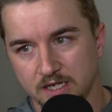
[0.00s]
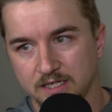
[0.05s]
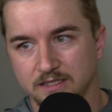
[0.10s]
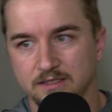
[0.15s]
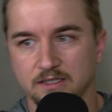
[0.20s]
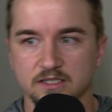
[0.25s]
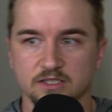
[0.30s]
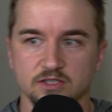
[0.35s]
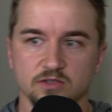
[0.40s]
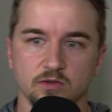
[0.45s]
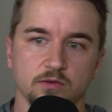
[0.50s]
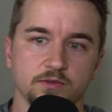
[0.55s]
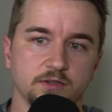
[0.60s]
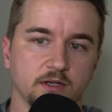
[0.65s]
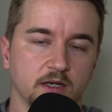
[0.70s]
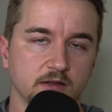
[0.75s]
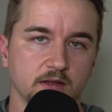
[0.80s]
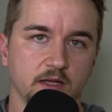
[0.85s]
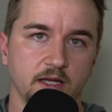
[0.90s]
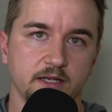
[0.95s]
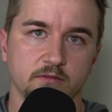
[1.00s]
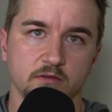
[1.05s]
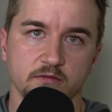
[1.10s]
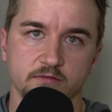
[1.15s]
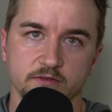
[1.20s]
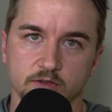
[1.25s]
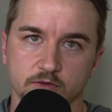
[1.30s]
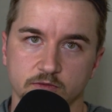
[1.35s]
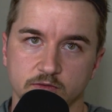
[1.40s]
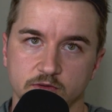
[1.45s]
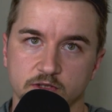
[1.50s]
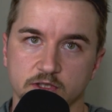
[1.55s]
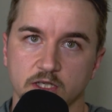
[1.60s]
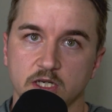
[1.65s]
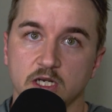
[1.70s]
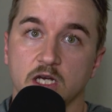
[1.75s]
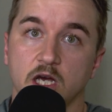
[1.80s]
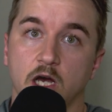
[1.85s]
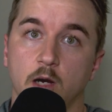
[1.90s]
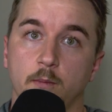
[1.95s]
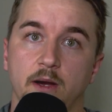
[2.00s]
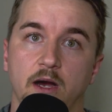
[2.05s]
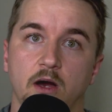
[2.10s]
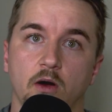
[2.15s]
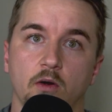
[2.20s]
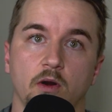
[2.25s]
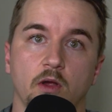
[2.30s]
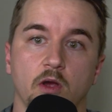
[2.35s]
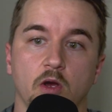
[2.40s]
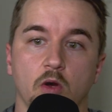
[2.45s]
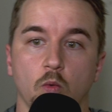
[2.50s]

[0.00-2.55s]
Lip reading: I consult online reviews about